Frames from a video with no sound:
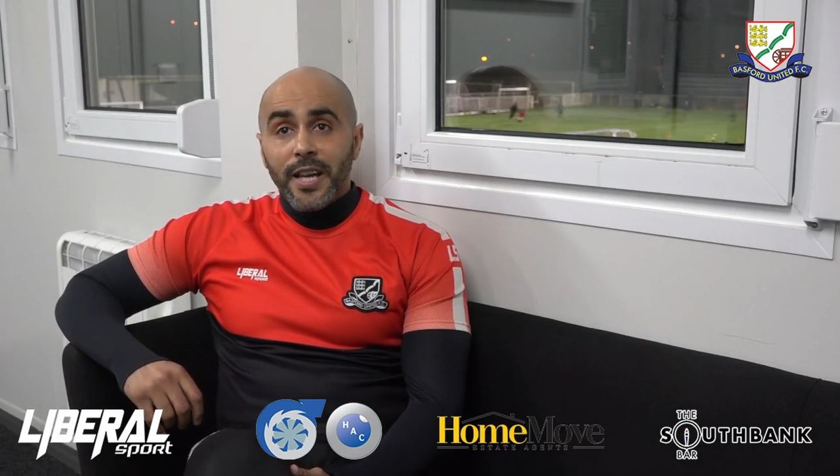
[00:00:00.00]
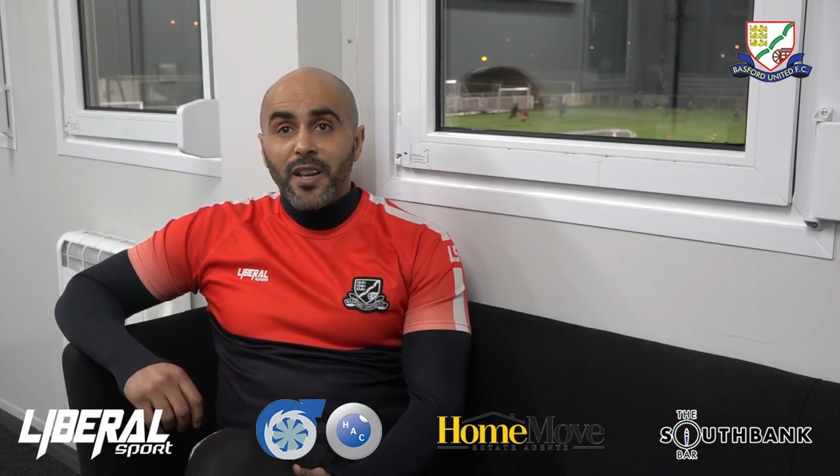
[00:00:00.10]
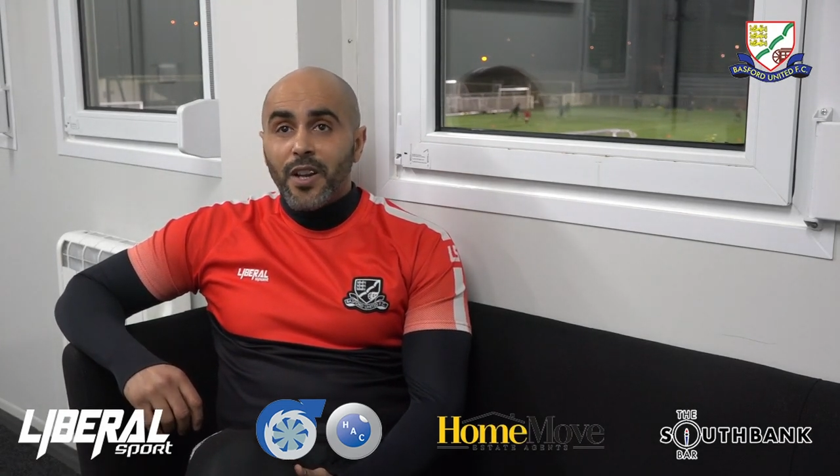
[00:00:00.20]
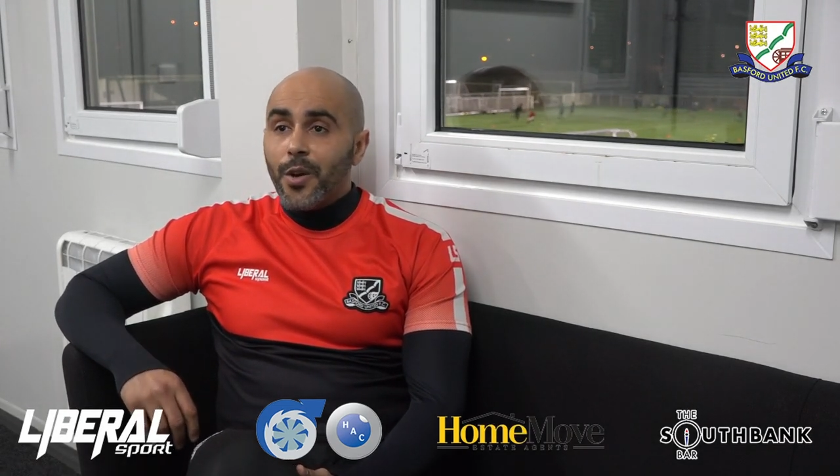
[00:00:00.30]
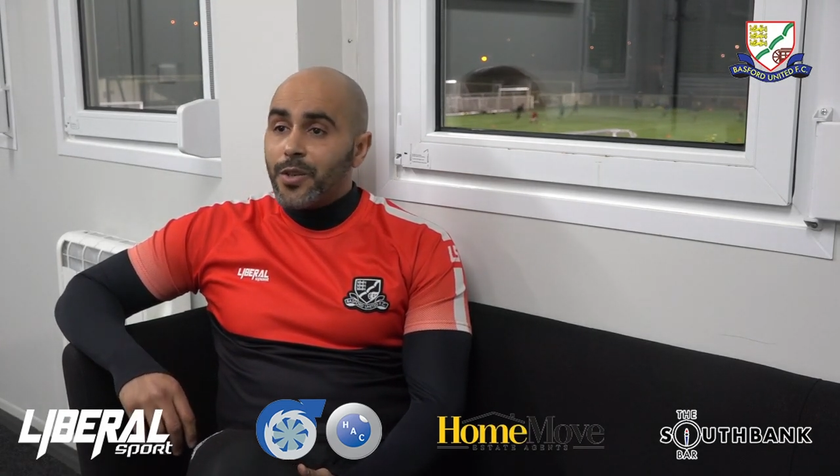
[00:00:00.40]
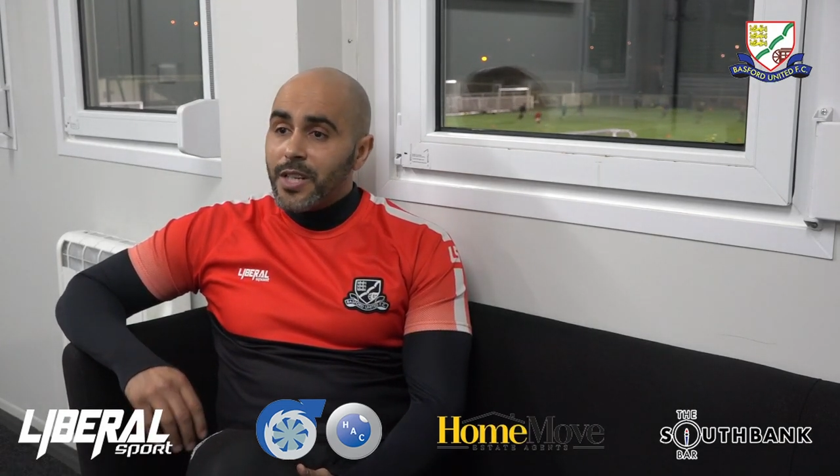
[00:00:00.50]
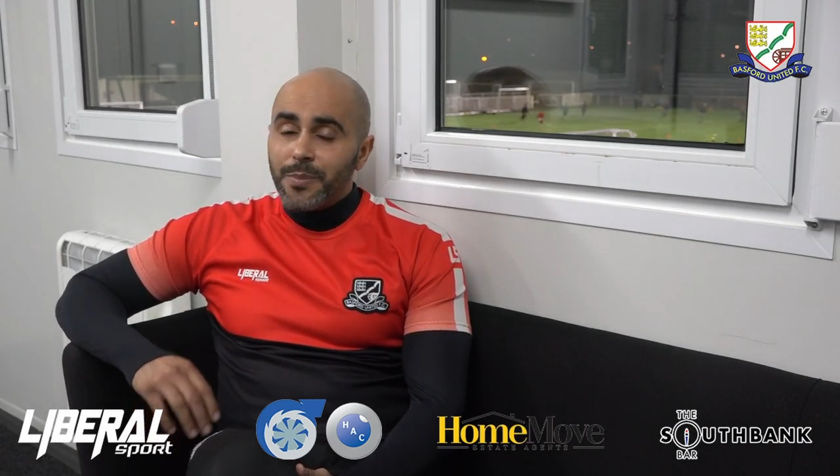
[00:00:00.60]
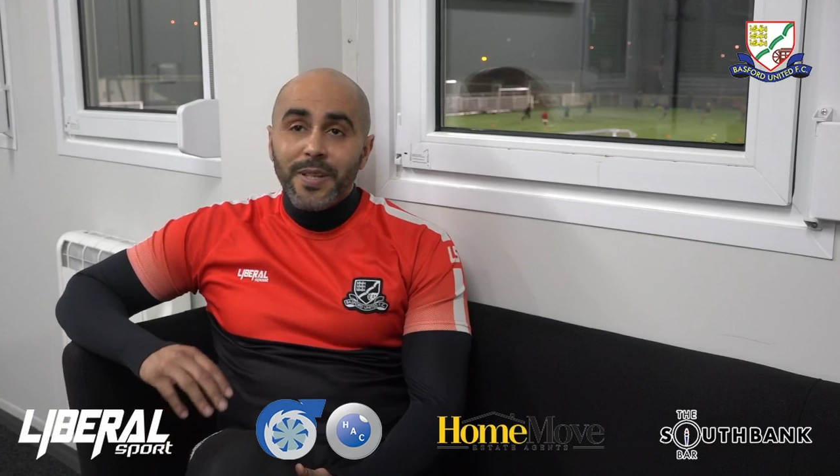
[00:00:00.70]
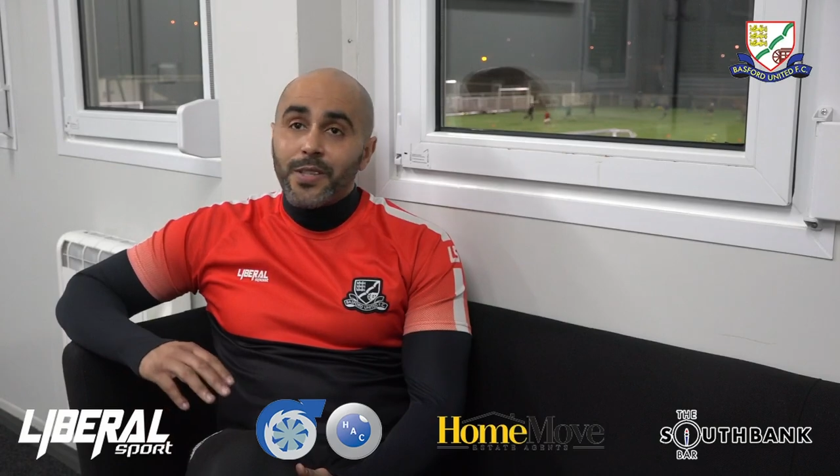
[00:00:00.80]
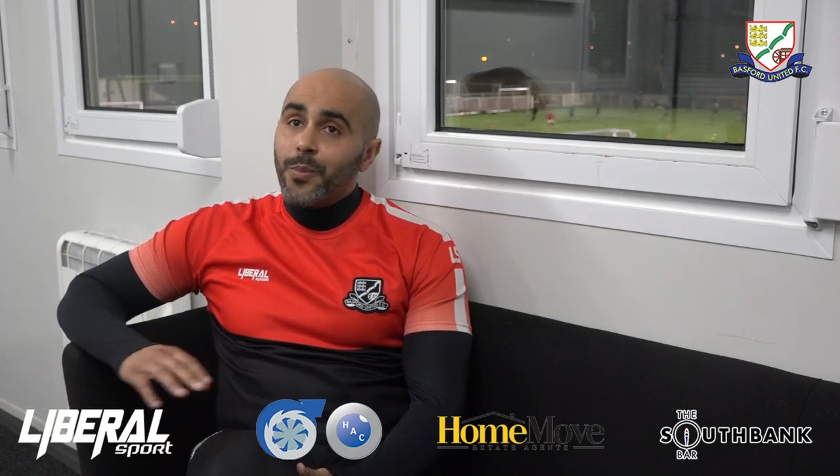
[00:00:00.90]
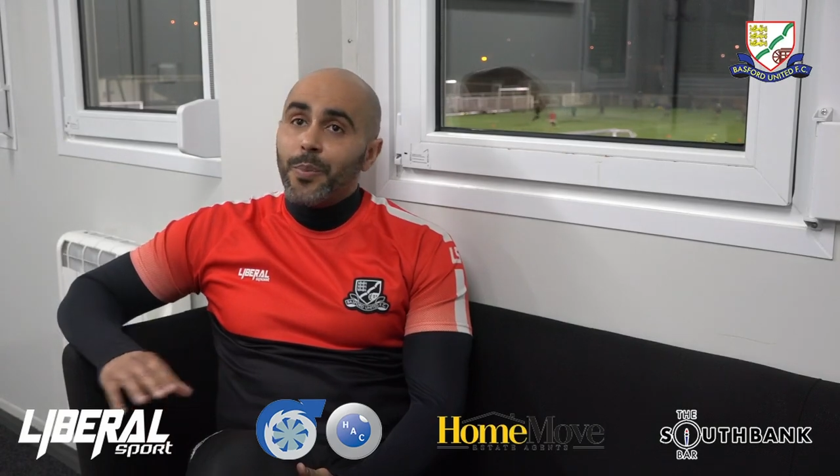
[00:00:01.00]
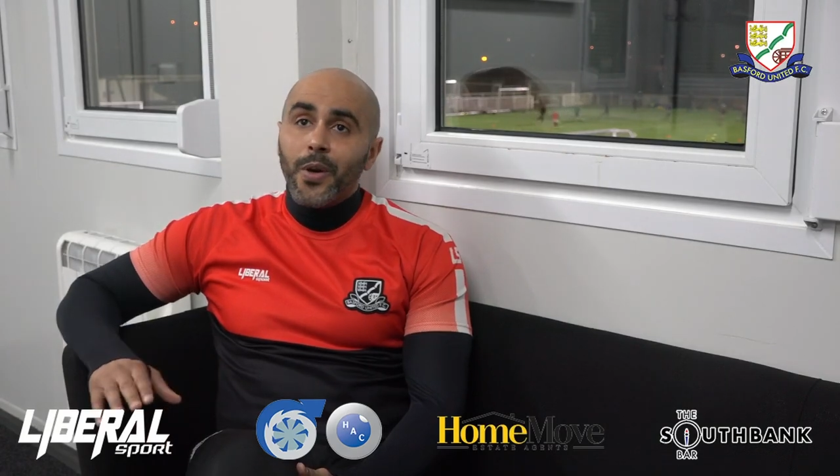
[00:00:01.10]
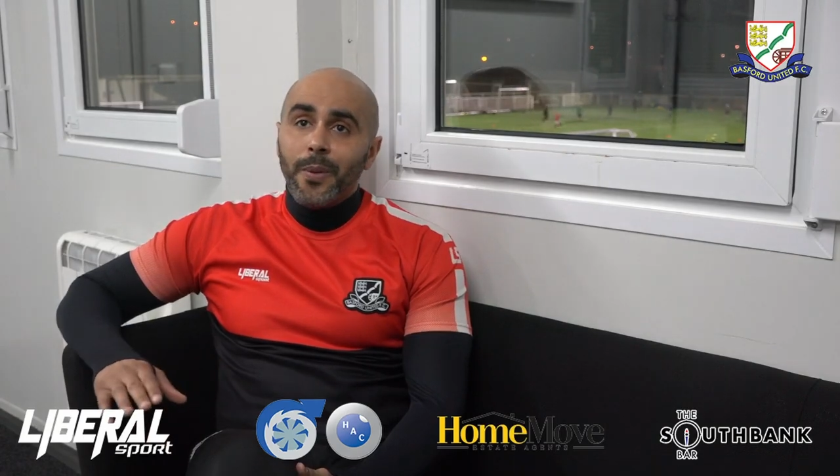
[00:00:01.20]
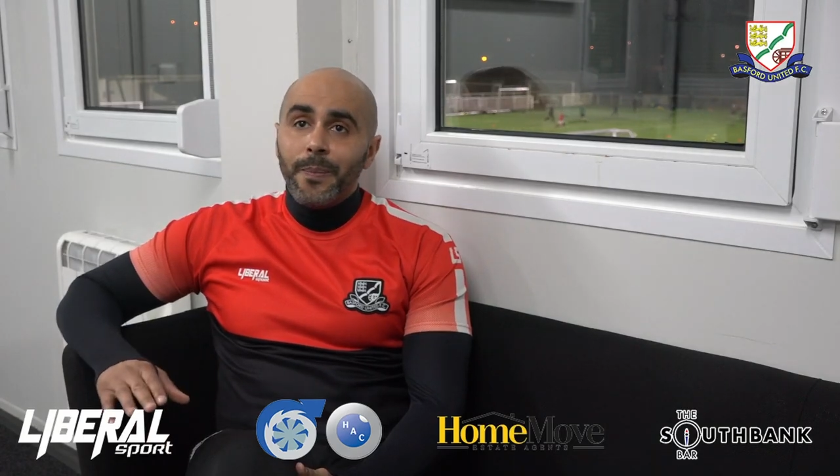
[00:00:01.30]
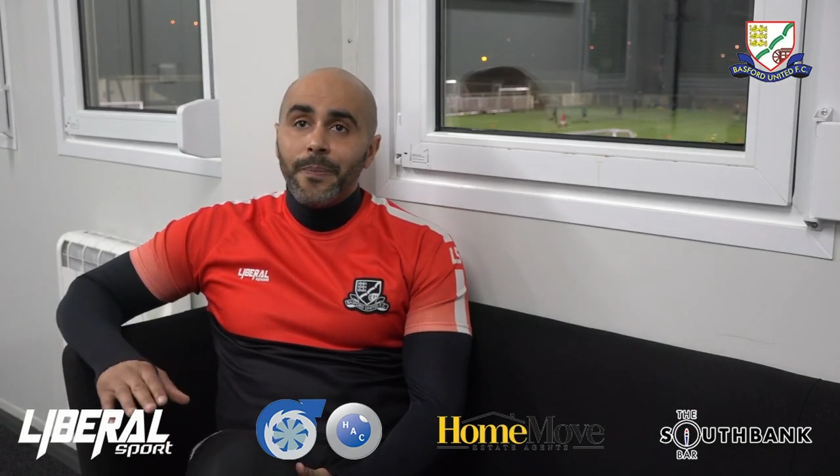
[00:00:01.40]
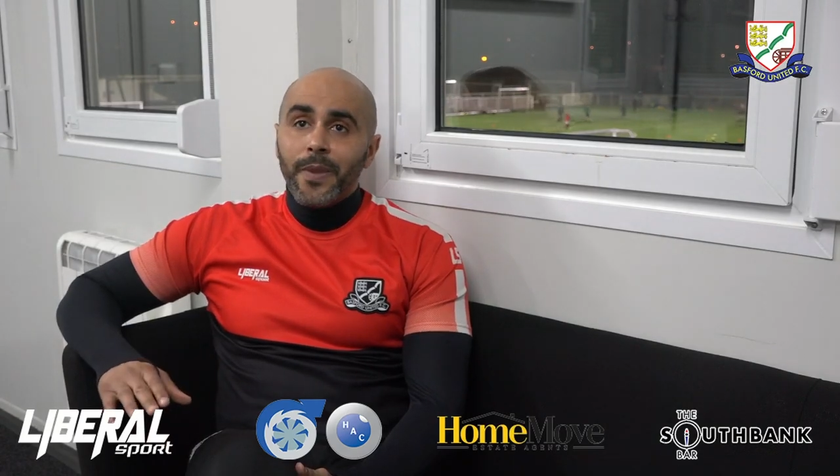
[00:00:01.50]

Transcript: that can coach, and he's been superb.